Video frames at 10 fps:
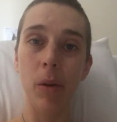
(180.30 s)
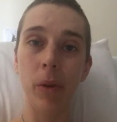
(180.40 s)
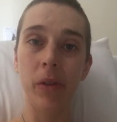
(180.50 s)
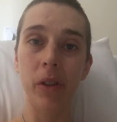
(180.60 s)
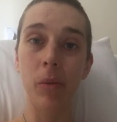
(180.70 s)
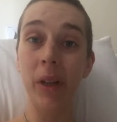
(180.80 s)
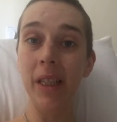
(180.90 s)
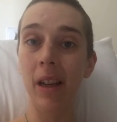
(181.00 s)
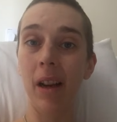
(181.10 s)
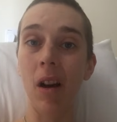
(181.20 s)
But for some
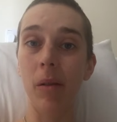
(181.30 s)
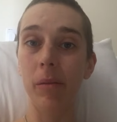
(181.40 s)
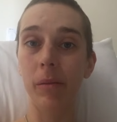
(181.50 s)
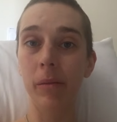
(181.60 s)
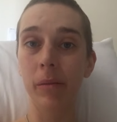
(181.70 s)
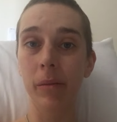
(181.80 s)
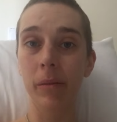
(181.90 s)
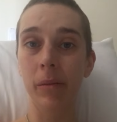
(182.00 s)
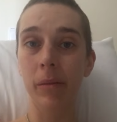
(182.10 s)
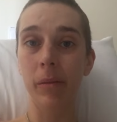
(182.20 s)
reason, I got,
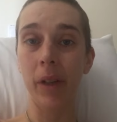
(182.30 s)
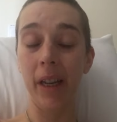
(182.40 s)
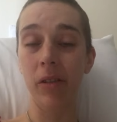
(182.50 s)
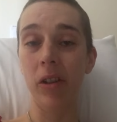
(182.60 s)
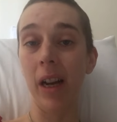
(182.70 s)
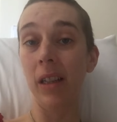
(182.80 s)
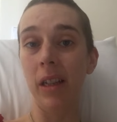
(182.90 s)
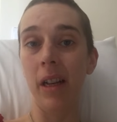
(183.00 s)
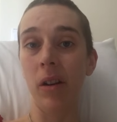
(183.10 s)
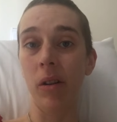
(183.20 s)
I contracted
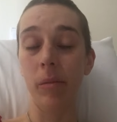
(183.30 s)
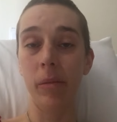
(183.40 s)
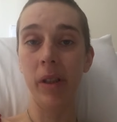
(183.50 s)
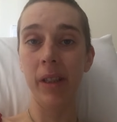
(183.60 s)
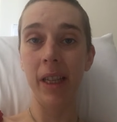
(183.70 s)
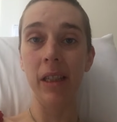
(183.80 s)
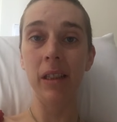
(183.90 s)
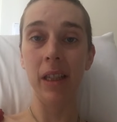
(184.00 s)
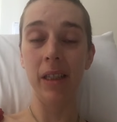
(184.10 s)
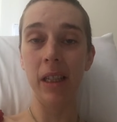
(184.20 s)
it, or the
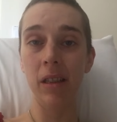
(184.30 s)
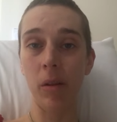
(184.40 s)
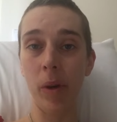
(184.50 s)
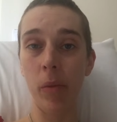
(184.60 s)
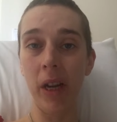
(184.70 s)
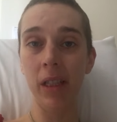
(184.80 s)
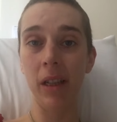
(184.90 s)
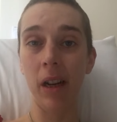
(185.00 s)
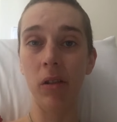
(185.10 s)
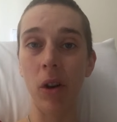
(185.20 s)
cyst, a cyst on my breast
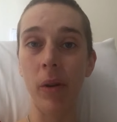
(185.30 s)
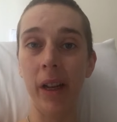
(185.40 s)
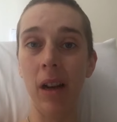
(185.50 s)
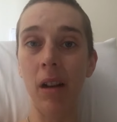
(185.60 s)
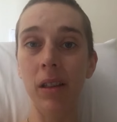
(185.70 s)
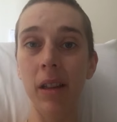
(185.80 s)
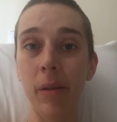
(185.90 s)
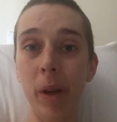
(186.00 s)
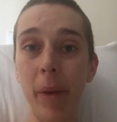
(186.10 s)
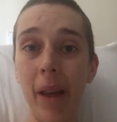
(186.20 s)
started growing alongside
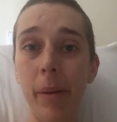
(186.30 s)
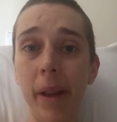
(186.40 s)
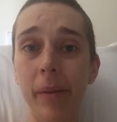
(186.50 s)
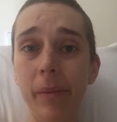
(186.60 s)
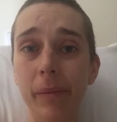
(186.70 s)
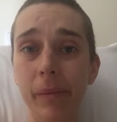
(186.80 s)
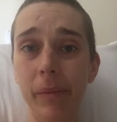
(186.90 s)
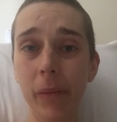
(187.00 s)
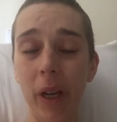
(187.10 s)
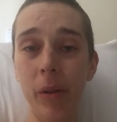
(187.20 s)
my baby.
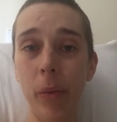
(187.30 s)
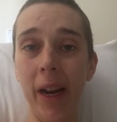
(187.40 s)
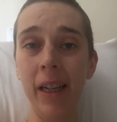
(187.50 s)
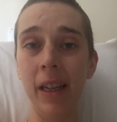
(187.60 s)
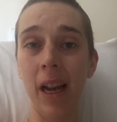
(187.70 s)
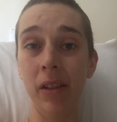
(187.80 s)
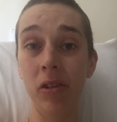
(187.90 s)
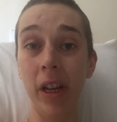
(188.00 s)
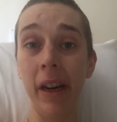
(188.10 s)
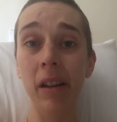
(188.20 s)
I was pregnant
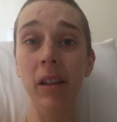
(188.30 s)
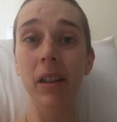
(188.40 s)
last year.